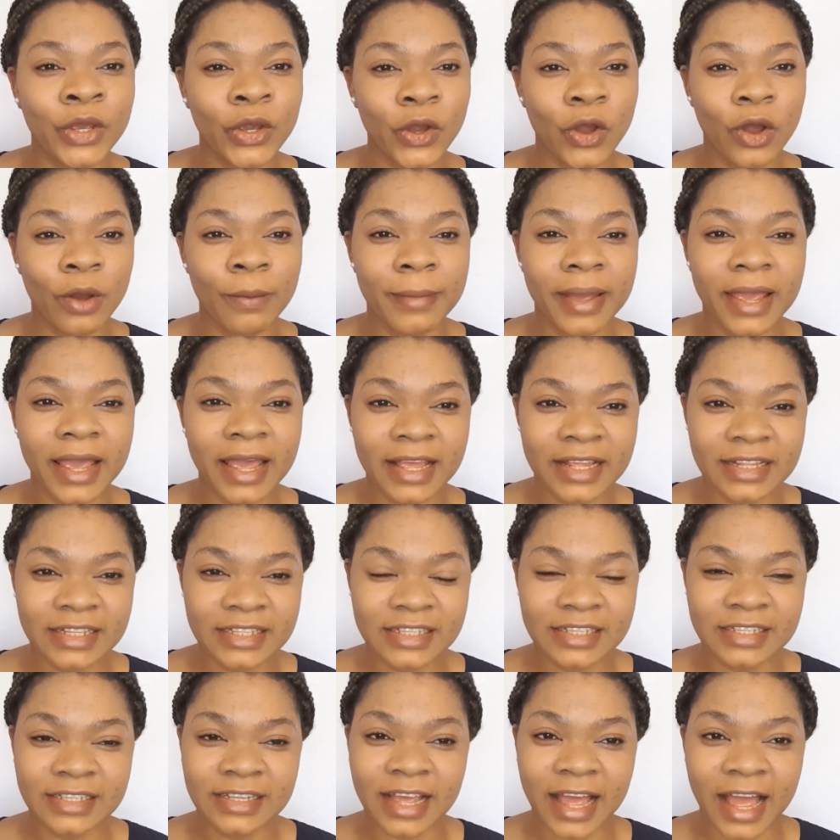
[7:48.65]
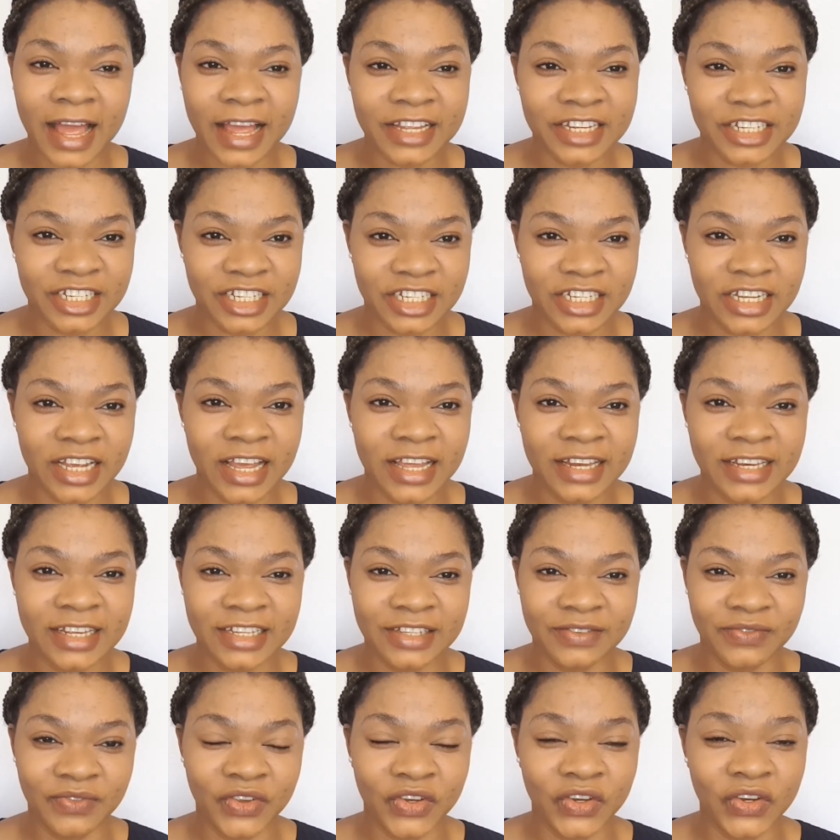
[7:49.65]
Comment and share
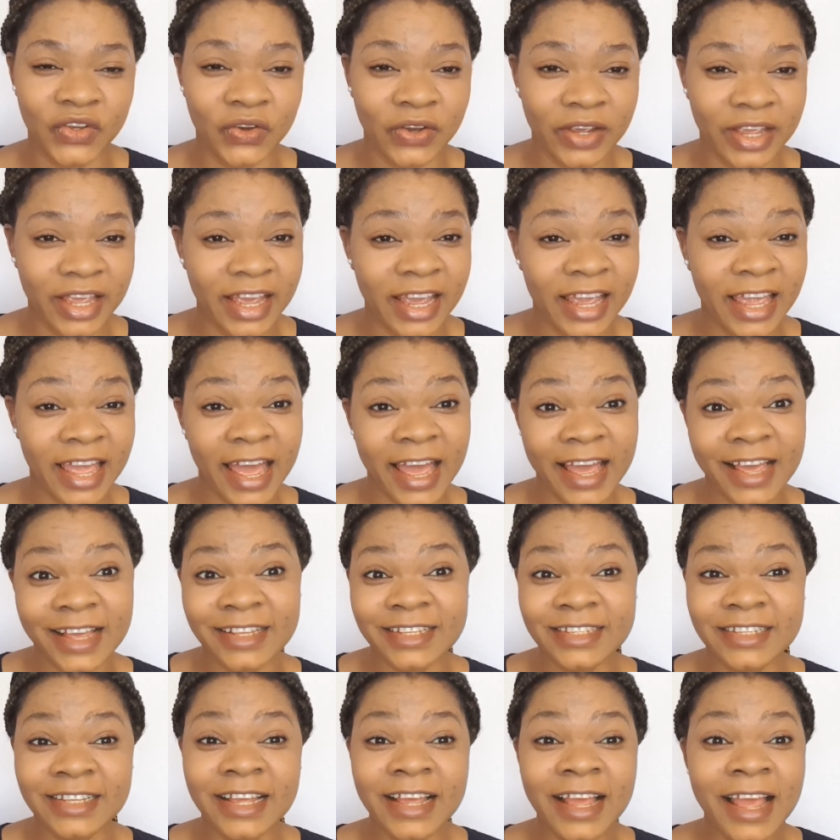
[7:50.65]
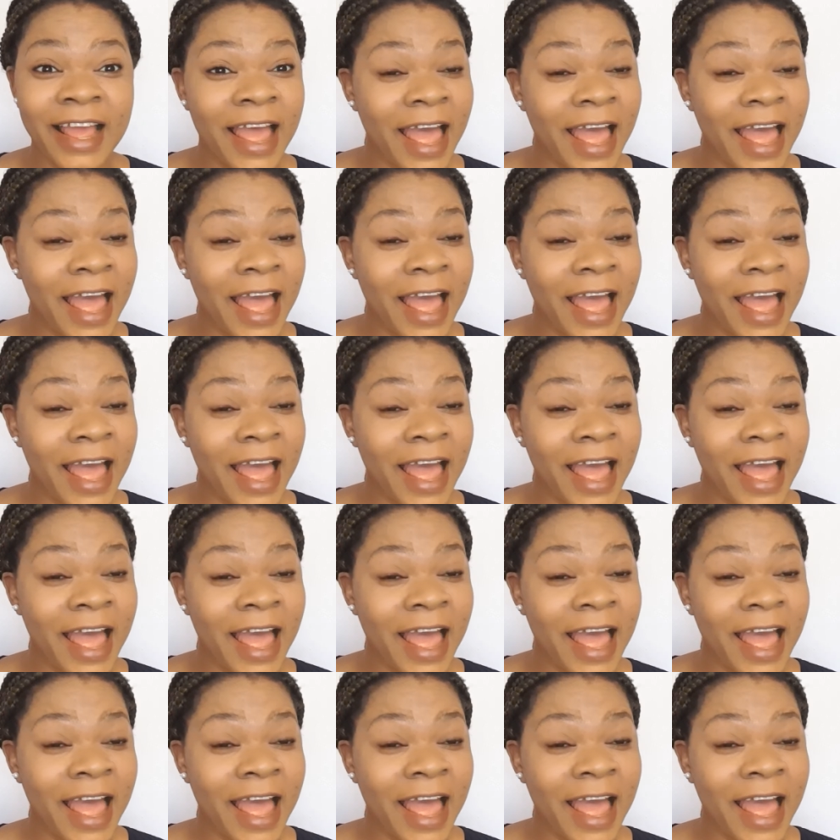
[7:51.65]
this video, okay guys?